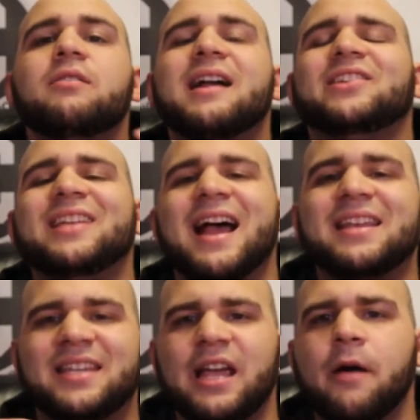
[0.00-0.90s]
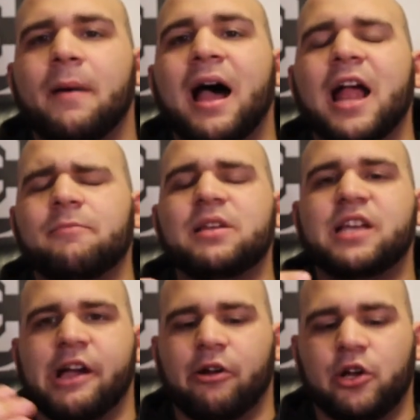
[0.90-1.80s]
That's the idea behind me
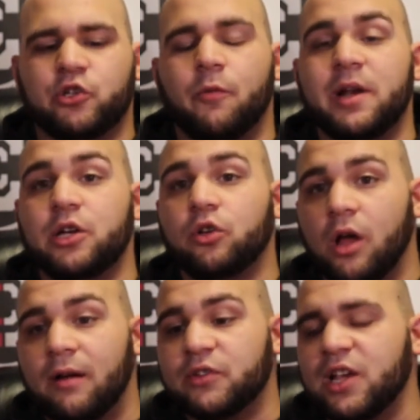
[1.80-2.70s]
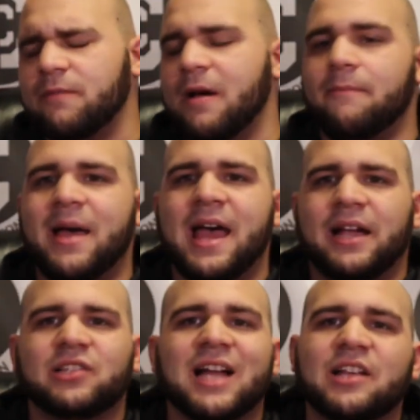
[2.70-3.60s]
carrying so many gloves in my
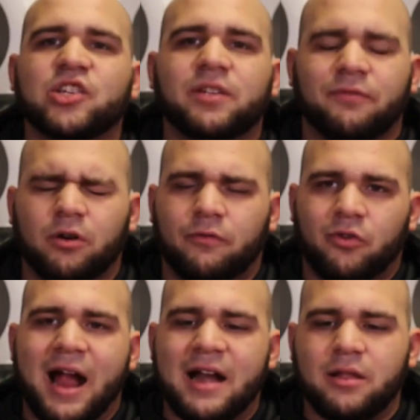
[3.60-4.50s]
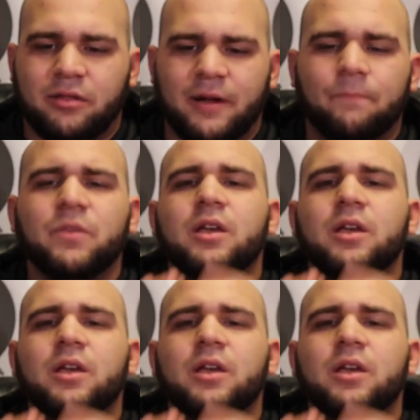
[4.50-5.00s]
bag. It's not just for a variety thing.